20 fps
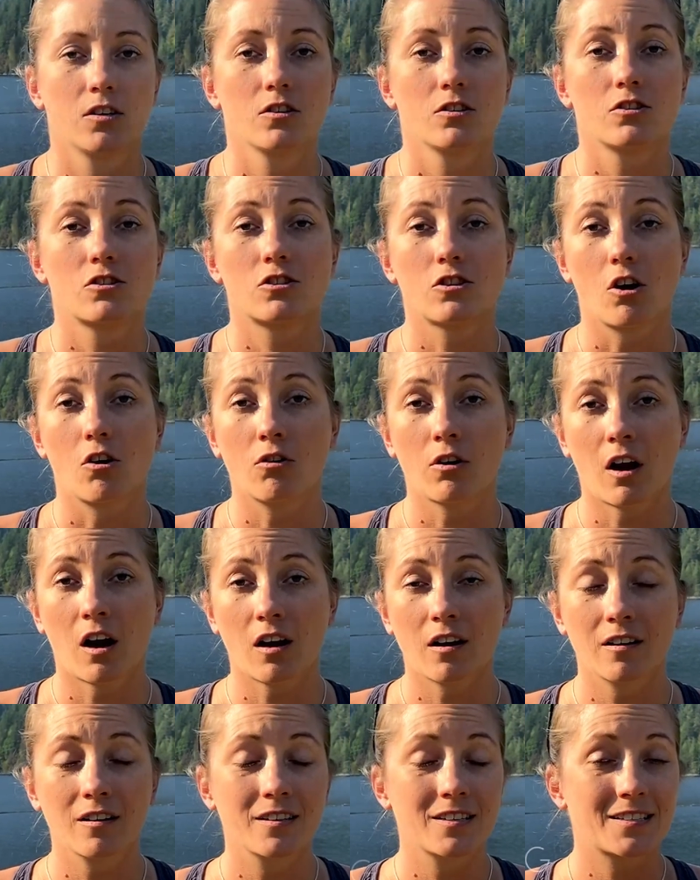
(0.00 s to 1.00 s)

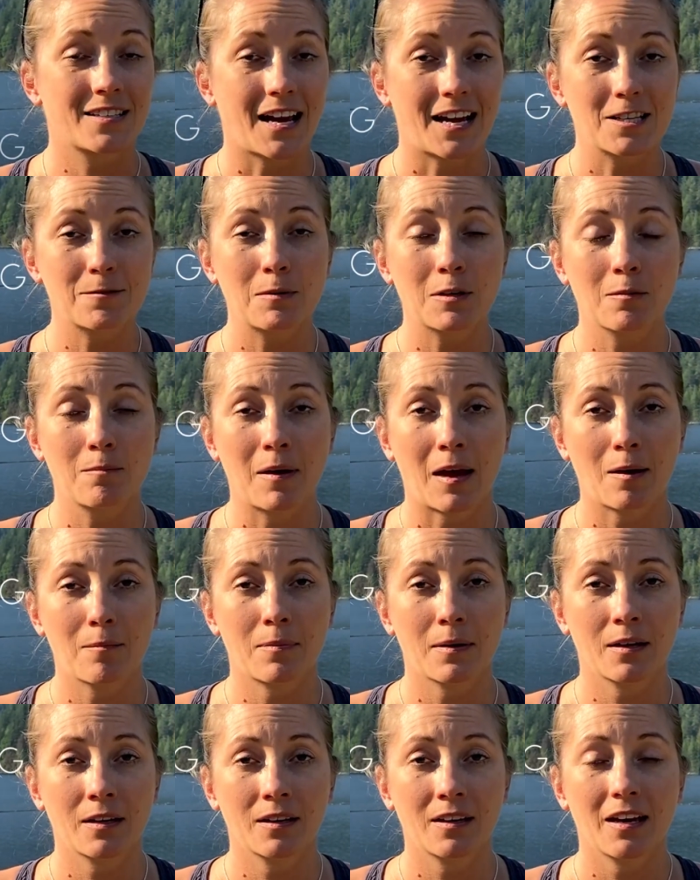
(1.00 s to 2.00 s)
Sonar, seismic
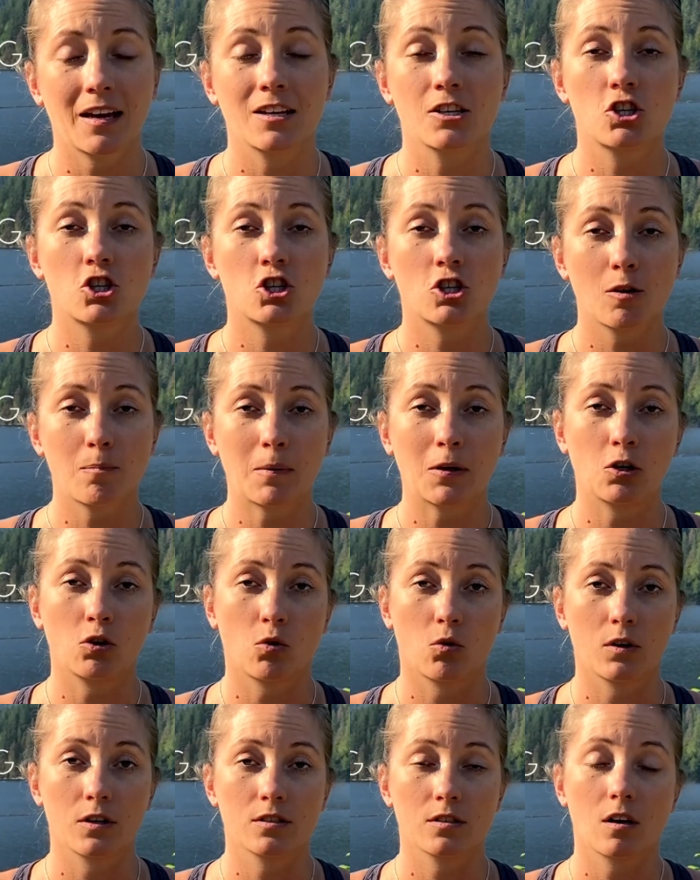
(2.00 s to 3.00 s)
mapping, and shipping
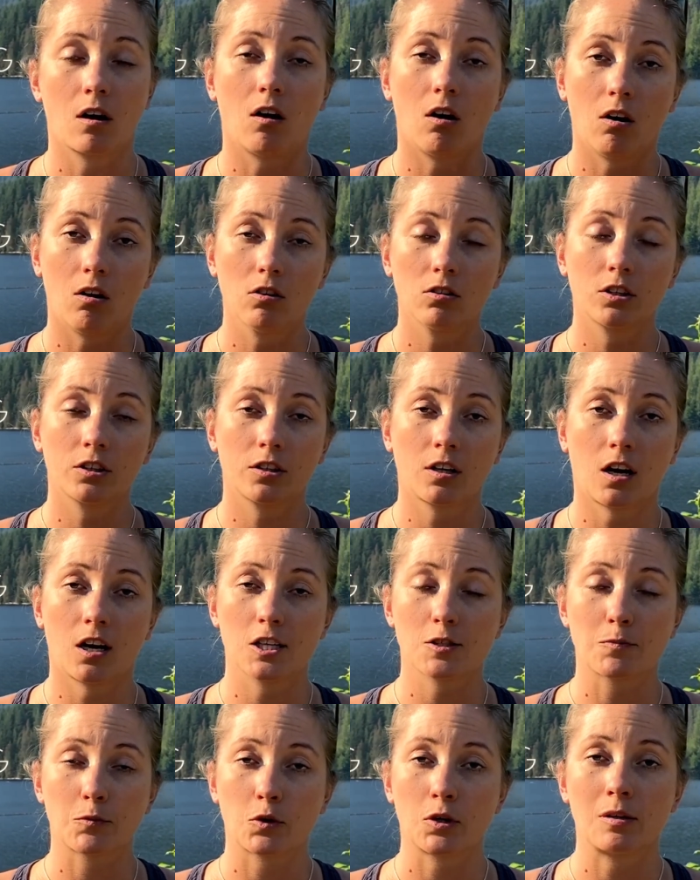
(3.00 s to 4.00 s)
noise all could
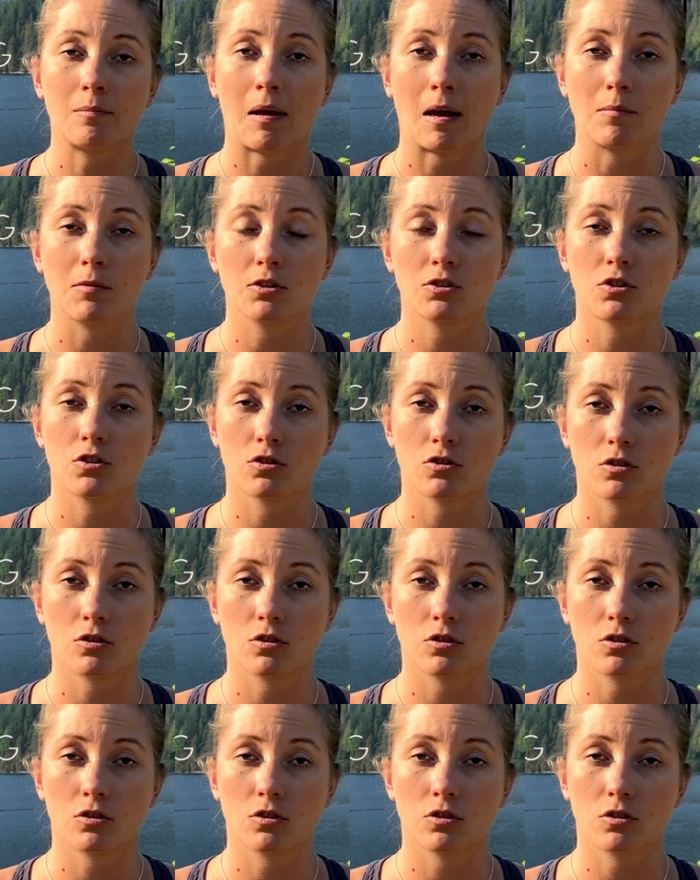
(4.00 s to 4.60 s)
cause marine mammals to